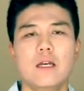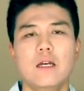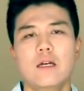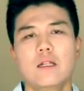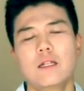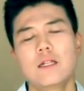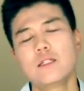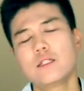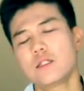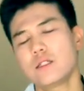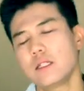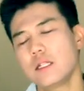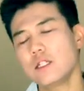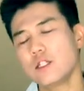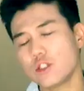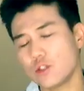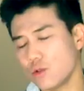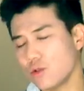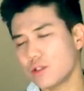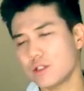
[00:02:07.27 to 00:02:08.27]

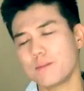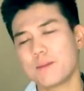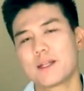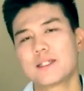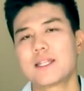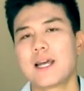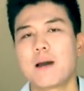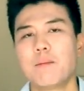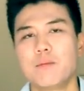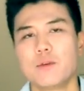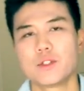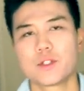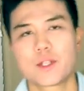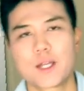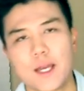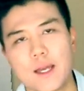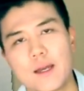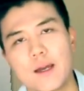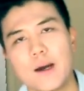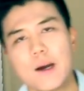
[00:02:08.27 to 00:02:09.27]
Let's do some examples,
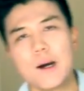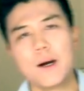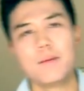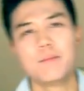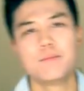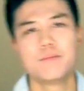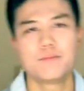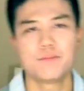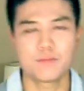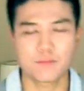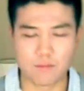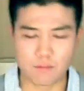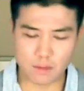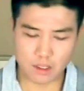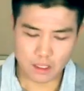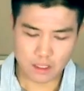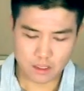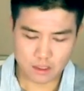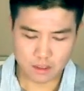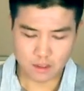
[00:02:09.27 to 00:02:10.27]
okay?
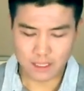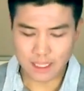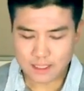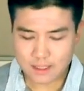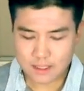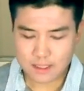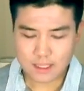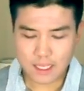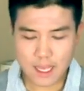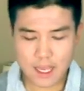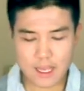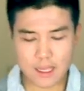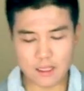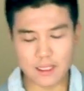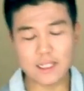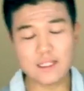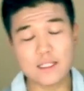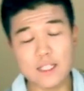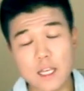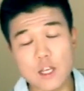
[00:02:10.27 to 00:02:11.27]
Let's say
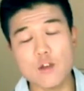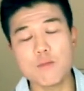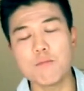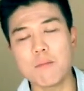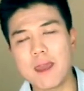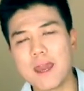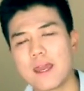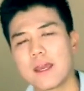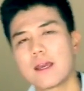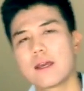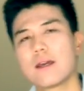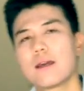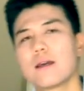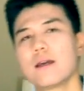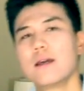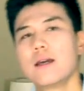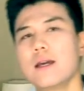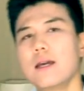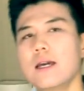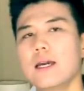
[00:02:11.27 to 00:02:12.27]
you make
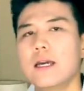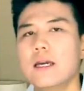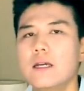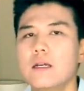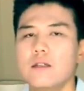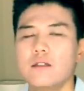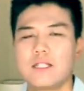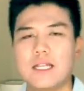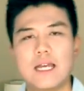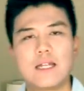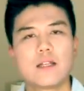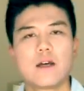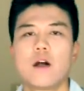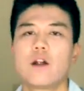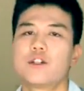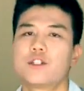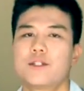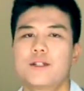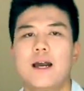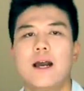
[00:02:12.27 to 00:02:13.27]

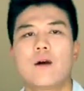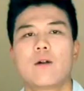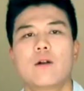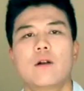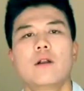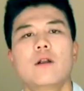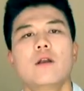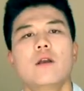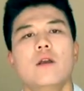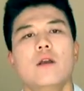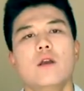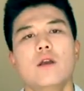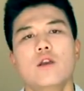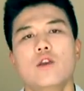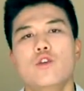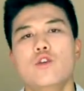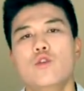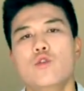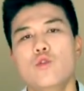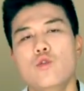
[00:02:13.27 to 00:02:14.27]
$10 an hour.
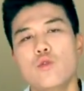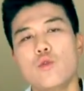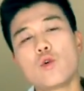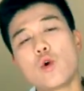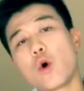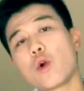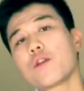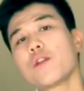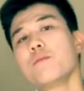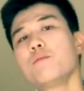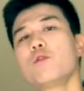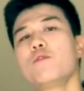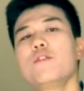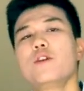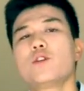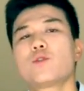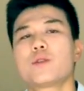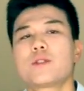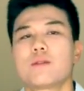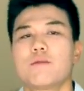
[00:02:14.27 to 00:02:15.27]
You go to the
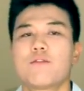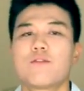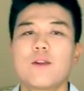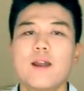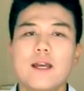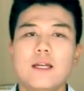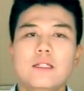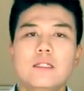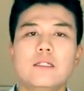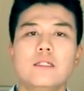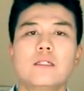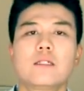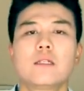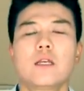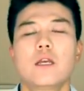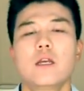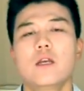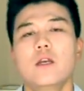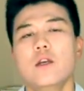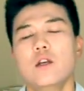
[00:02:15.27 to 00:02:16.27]
movies with some friends,
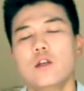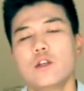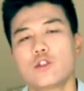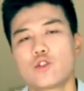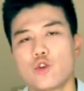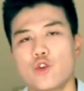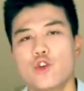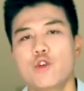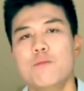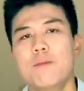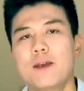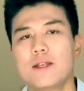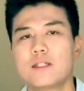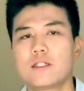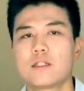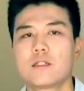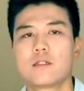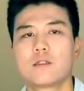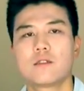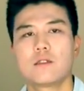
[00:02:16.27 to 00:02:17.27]
so you
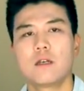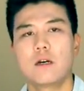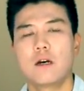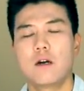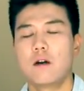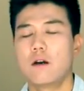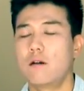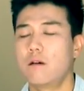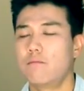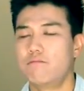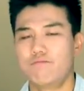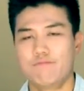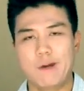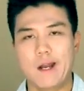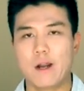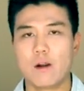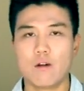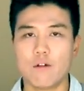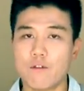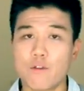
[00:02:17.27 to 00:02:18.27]
miss 4
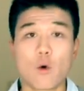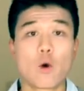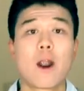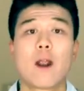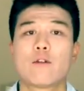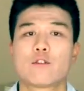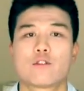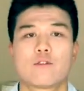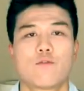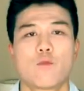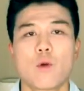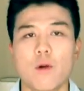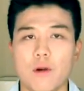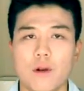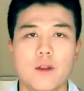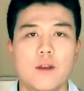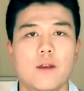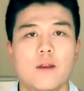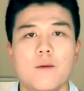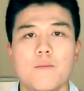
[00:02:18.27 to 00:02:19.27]
hours of
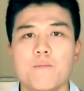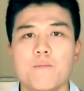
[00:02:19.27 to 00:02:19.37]
work.